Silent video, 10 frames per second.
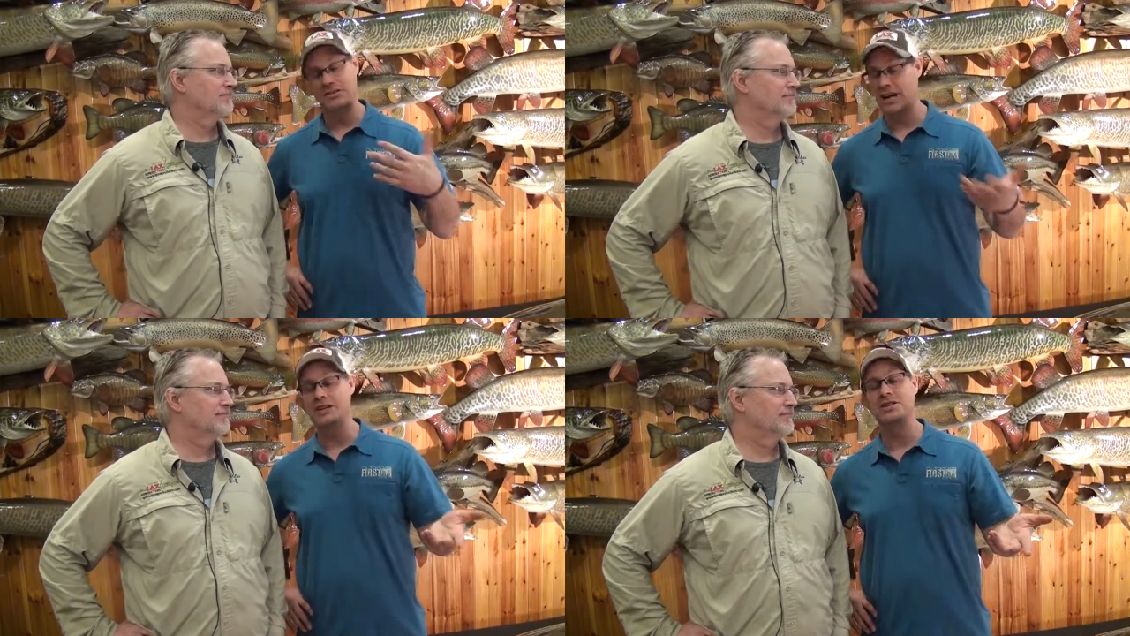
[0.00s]

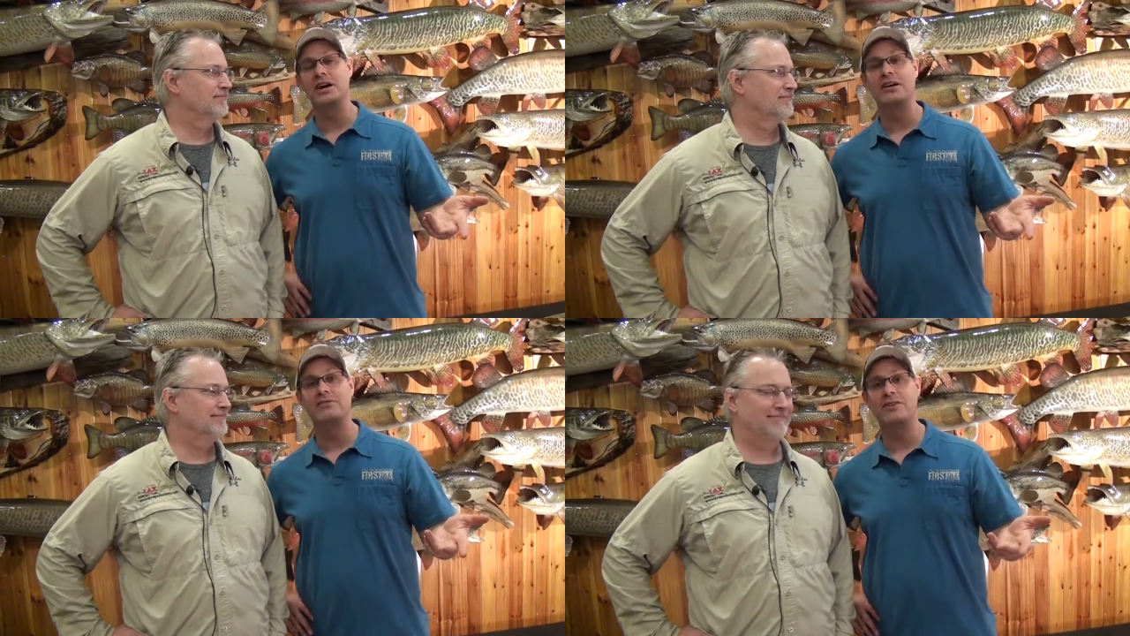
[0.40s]
Speaker 1: catch a
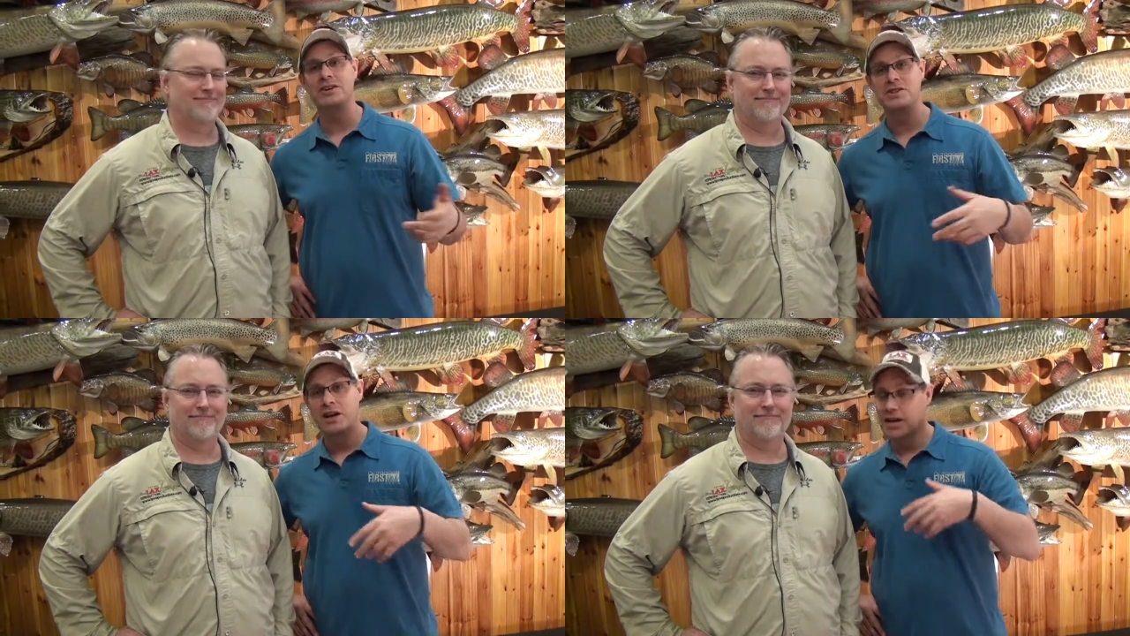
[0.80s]
nice
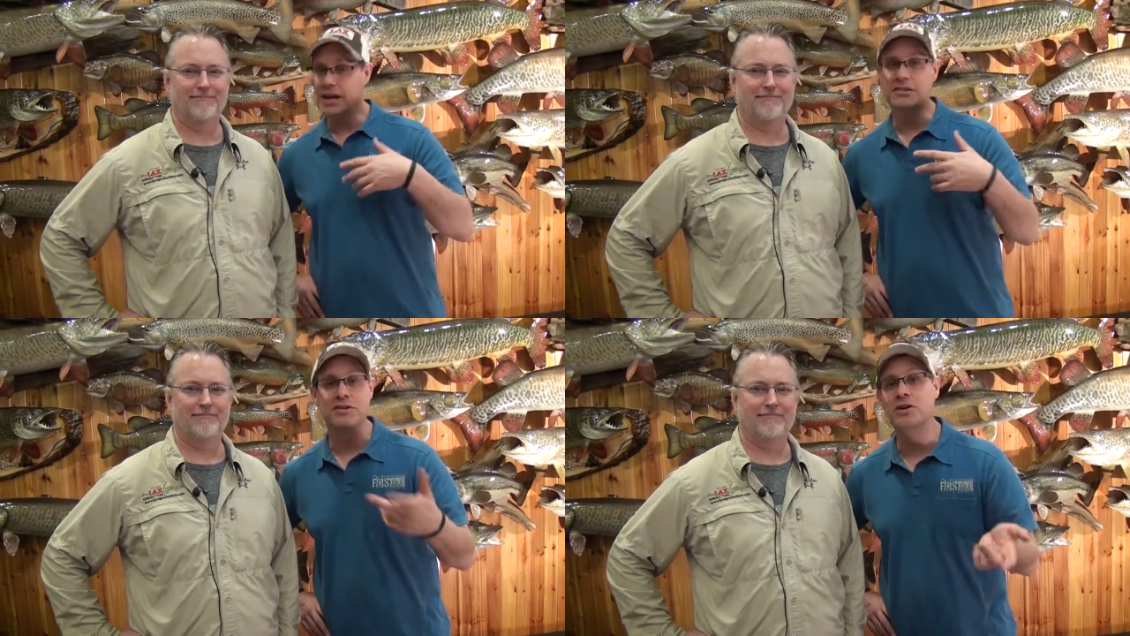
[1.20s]
fish,
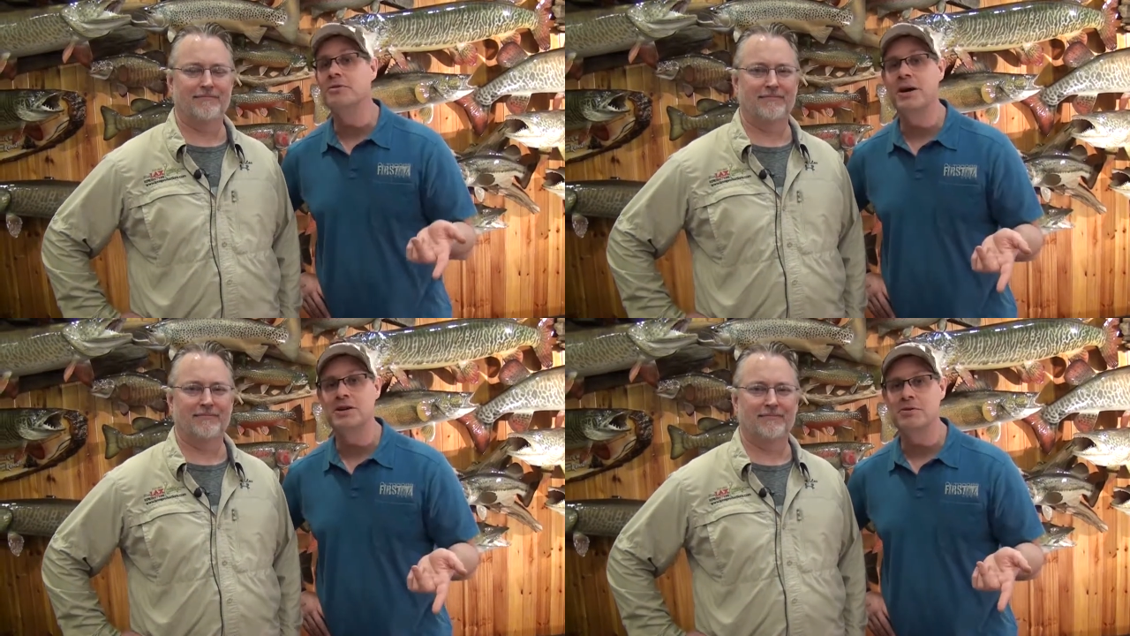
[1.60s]
get some
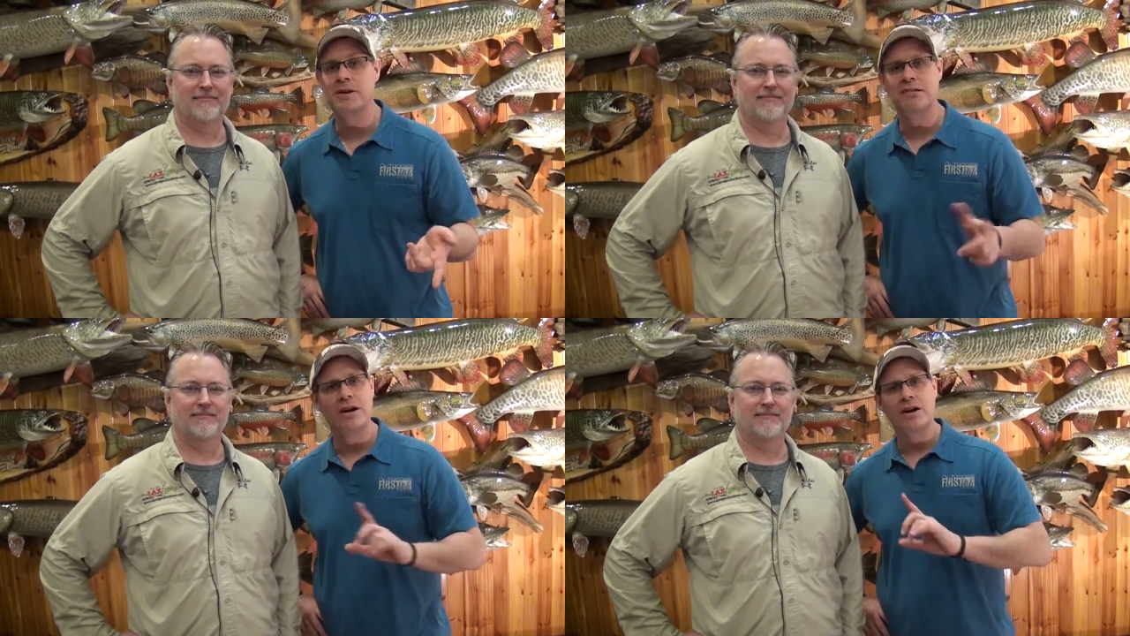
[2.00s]
good
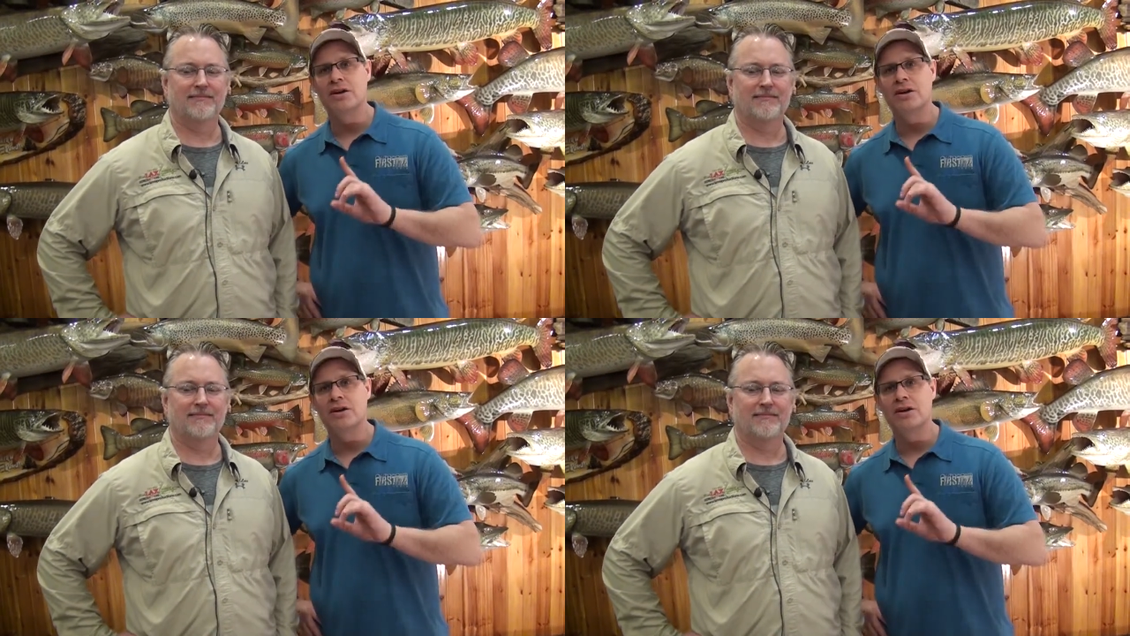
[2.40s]
measurements,